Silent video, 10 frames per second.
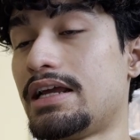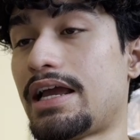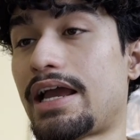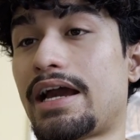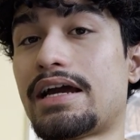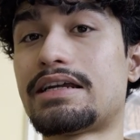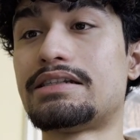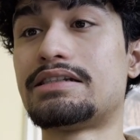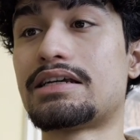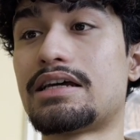
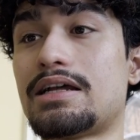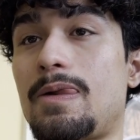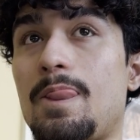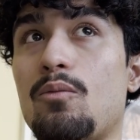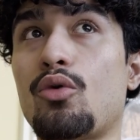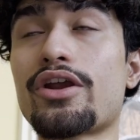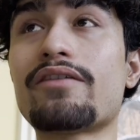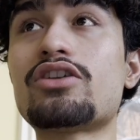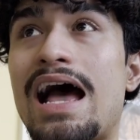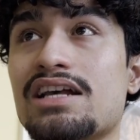And what you
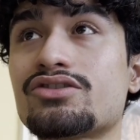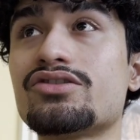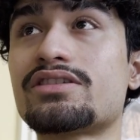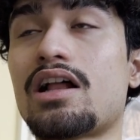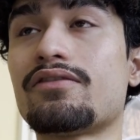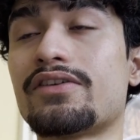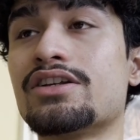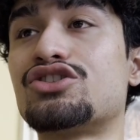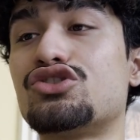have to ask yourself is,